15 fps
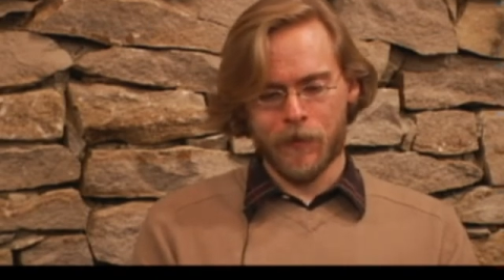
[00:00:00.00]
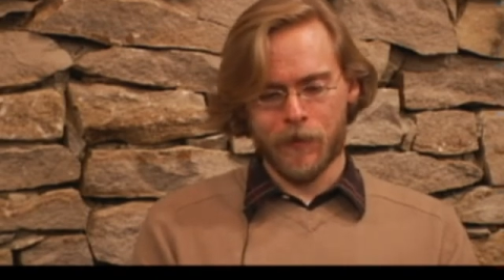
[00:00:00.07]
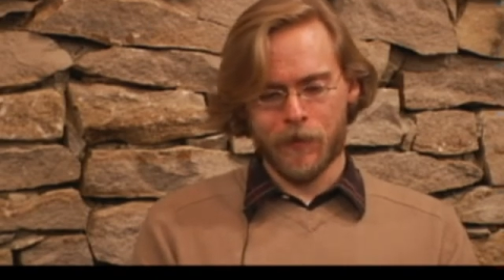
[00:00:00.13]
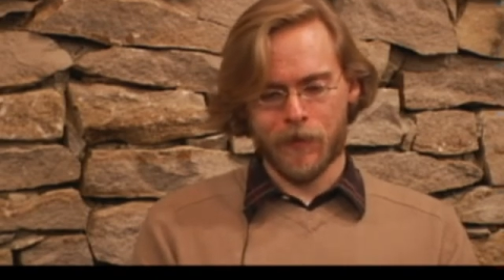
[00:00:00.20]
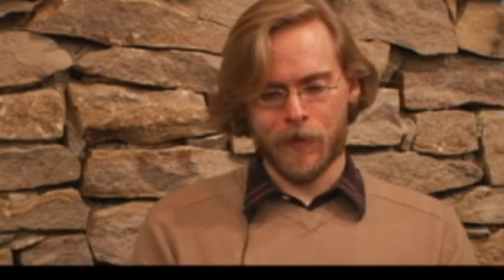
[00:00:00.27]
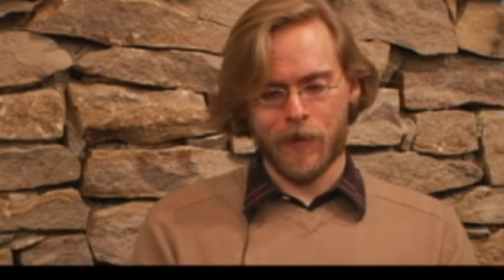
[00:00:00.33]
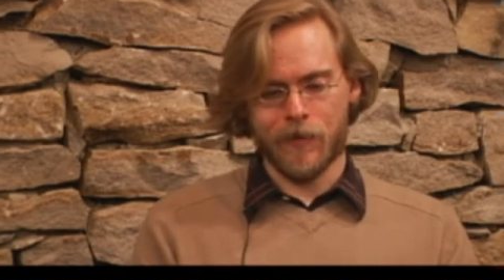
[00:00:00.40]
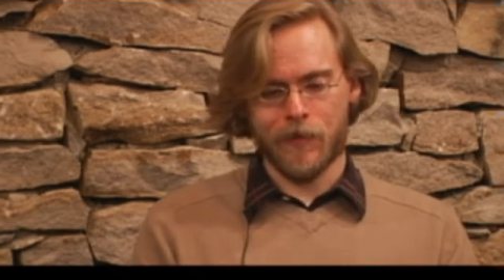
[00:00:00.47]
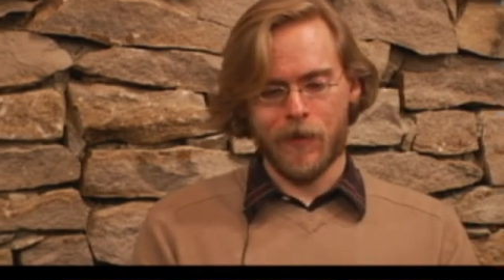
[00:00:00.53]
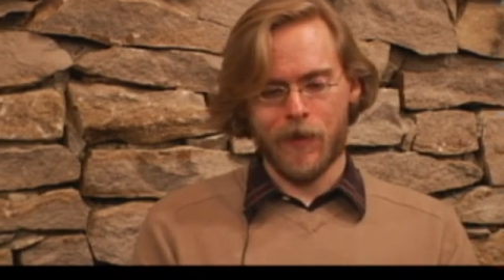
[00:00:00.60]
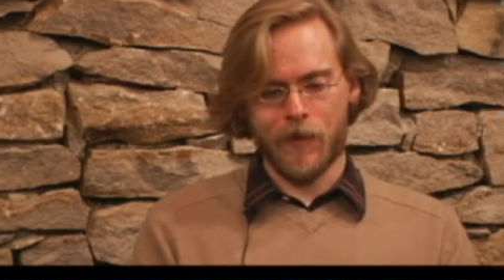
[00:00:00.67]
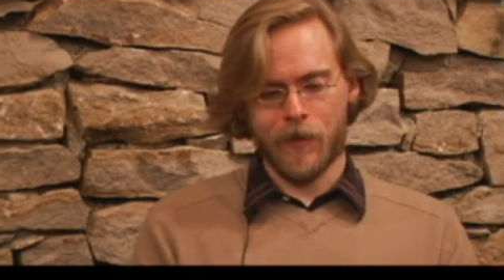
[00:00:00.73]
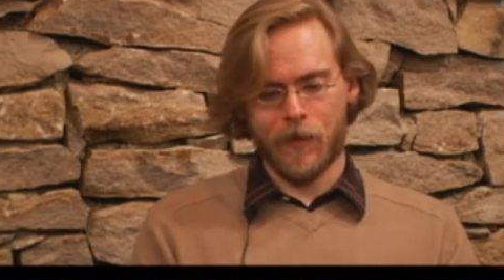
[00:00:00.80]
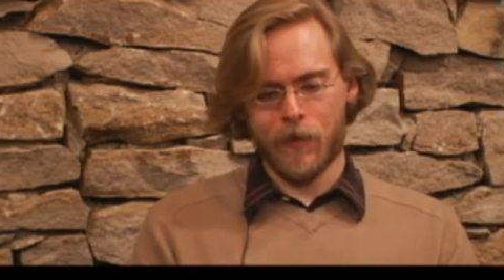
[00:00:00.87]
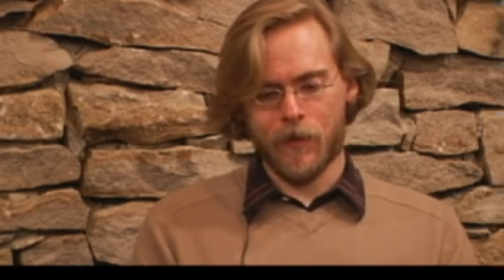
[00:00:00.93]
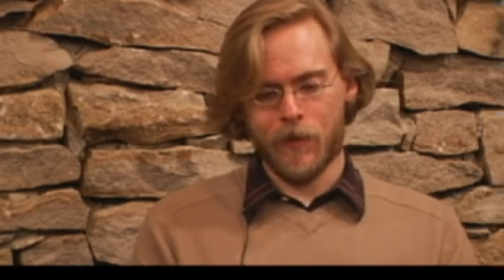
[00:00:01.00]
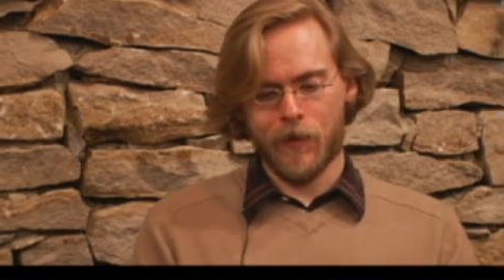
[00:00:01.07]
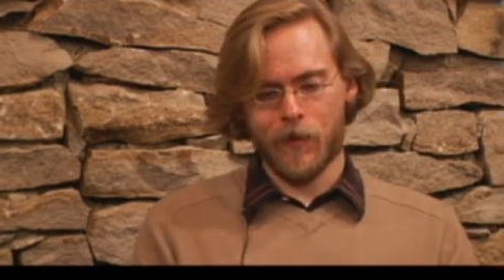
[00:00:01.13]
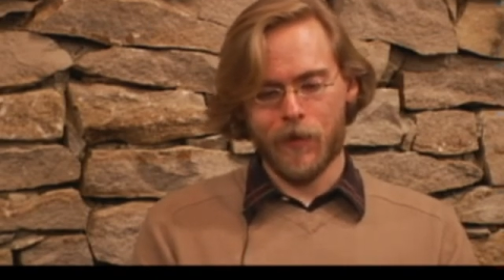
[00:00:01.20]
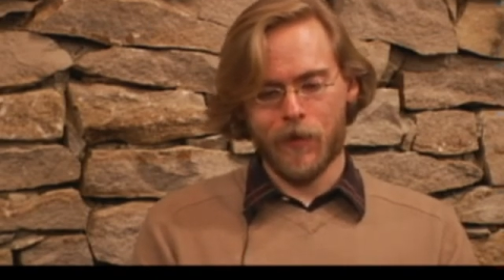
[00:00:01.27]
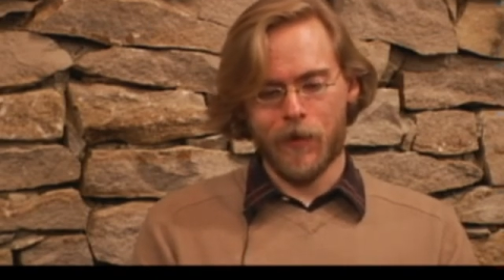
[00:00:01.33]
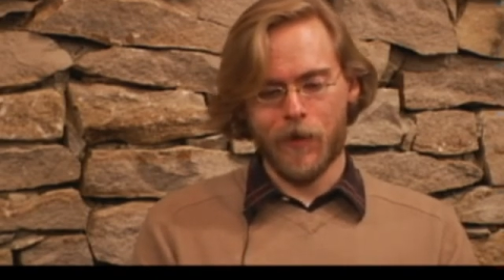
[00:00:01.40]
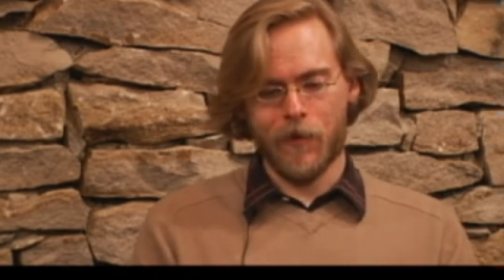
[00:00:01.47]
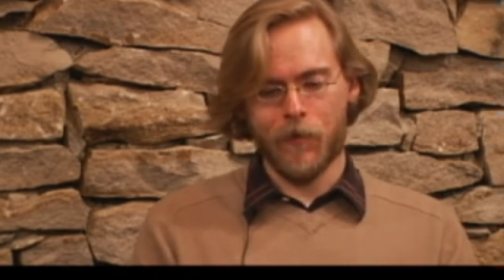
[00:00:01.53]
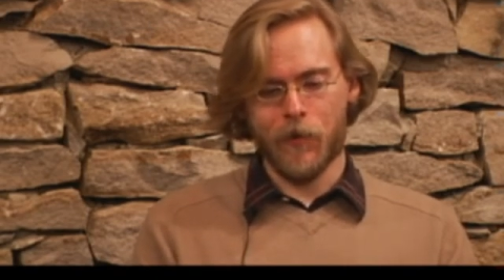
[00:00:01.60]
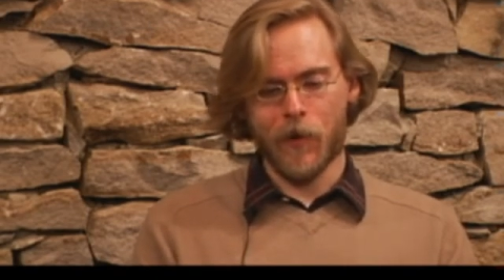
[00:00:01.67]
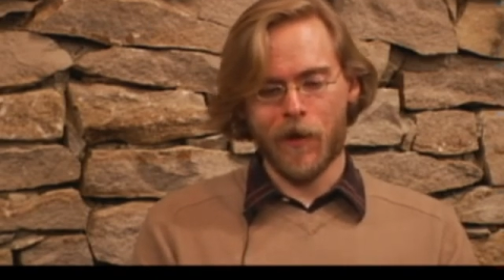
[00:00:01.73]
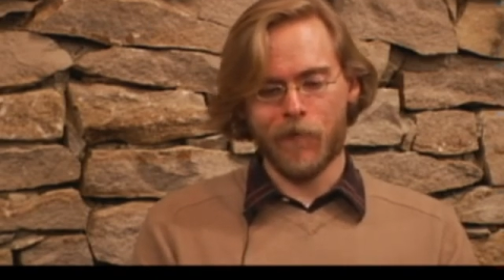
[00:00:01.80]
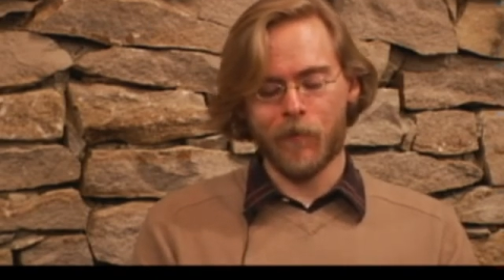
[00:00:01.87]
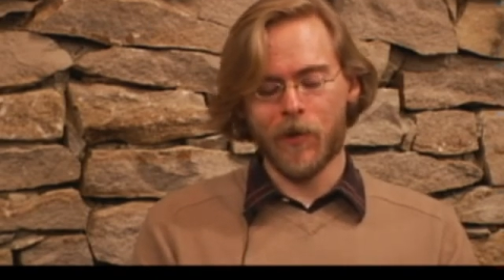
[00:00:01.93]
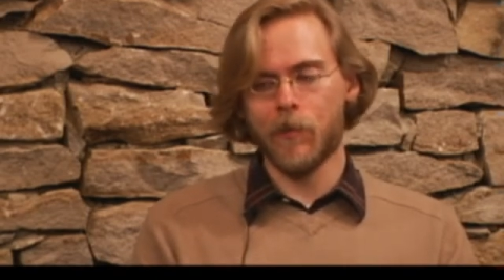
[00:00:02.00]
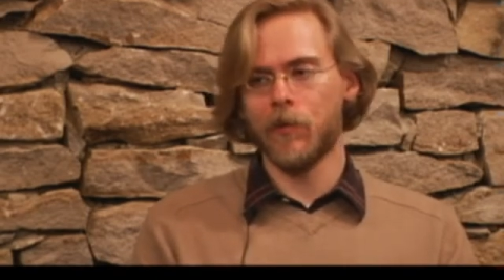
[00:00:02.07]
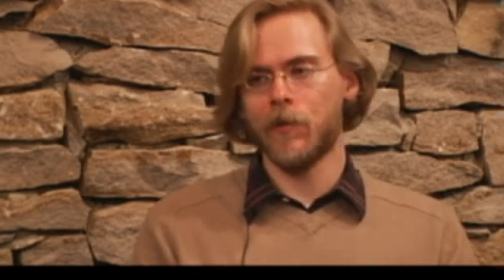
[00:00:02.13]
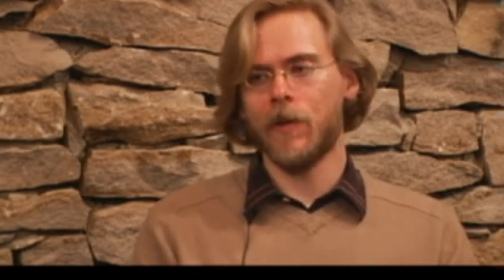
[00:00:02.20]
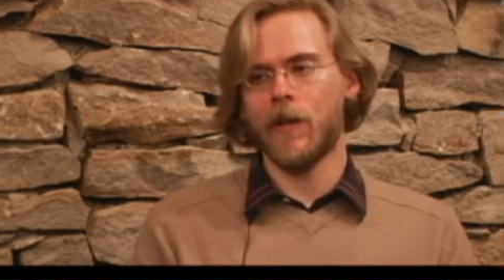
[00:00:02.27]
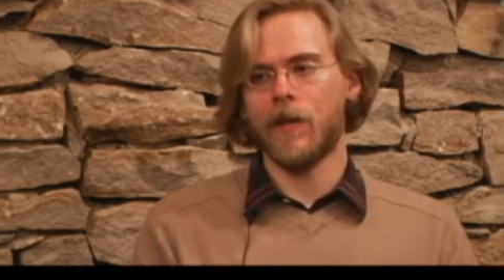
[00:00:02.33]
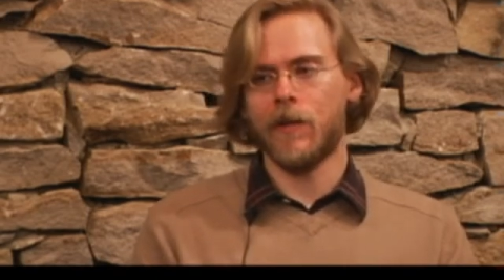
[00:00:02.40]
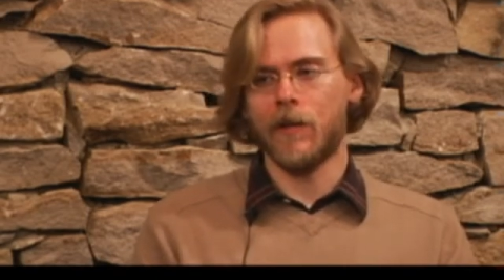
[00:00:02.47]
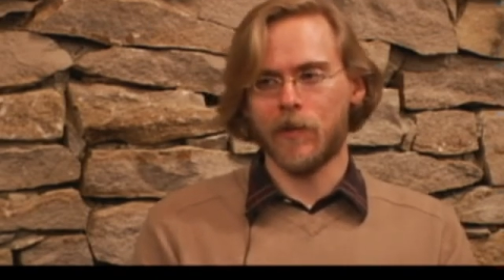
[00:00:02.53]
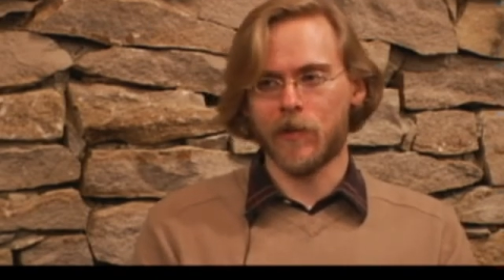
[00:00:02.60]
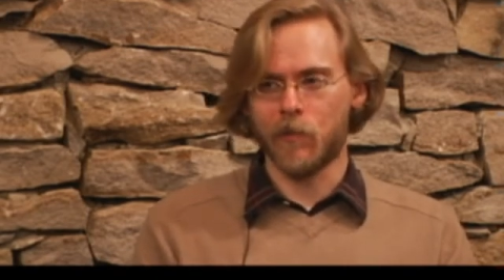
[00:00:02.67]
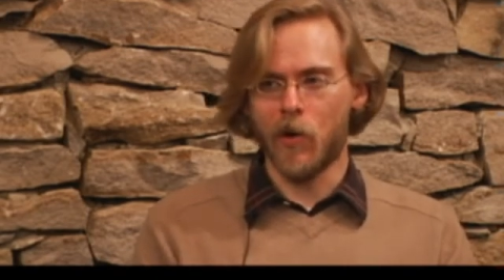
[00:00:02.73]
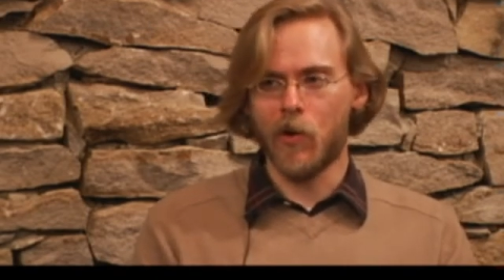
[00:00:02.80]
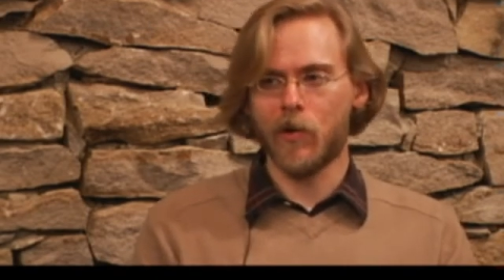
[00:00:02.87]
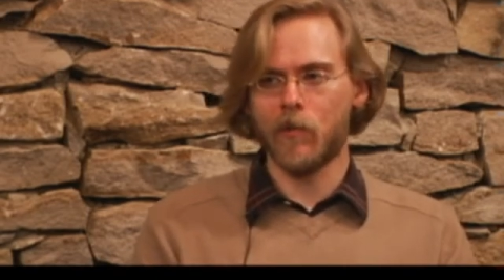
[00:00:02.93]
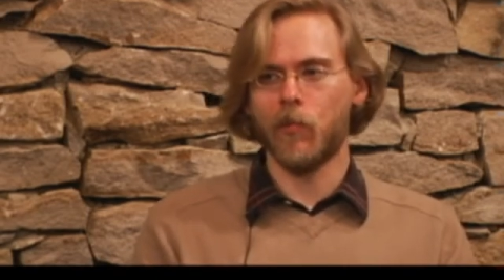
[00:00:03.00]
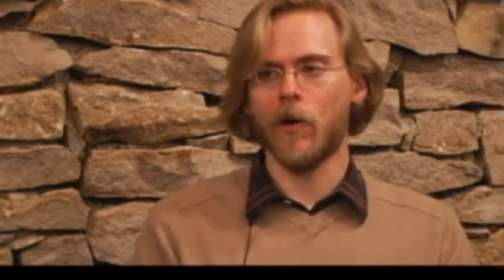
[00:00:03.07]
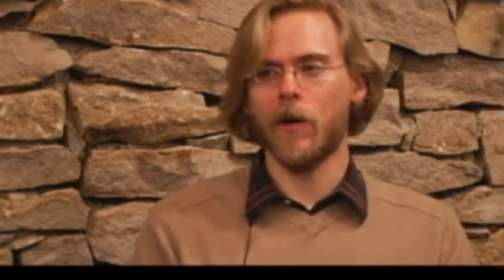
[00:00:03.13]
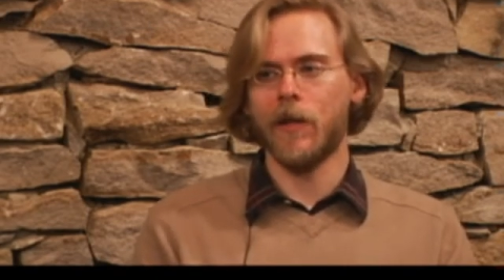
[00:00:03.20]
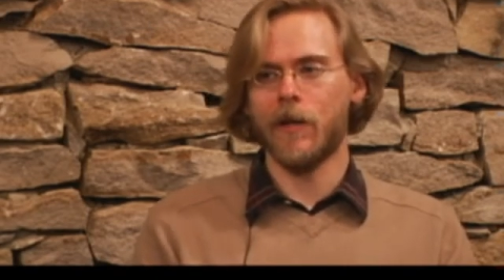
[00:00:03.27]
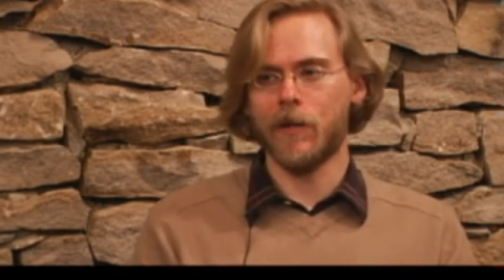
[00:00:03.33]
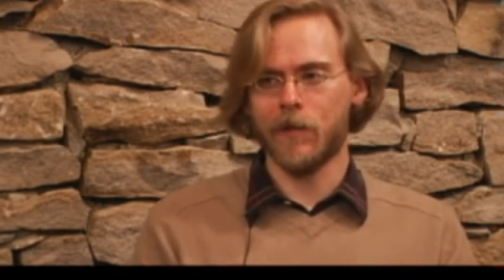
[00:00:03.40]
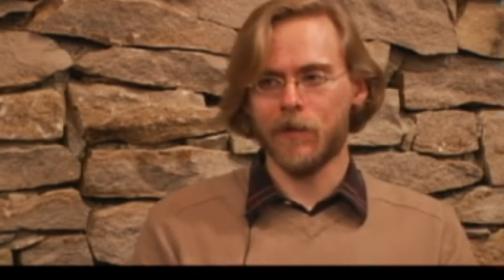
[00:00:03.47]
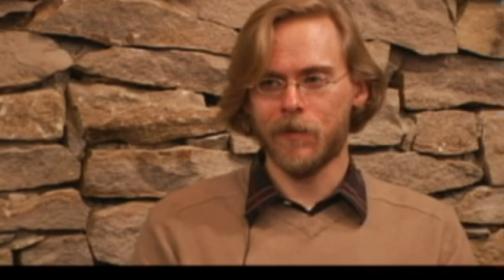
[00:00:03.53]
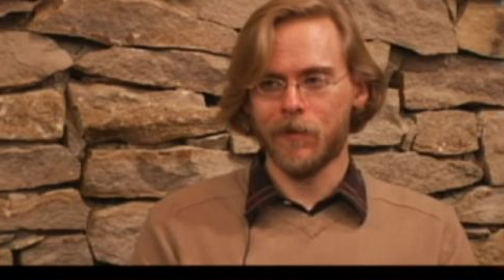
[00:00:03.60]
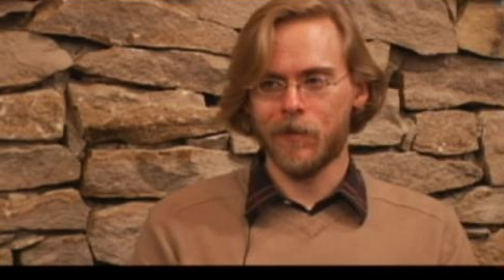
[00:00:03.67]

says that if you have people taking a smoke break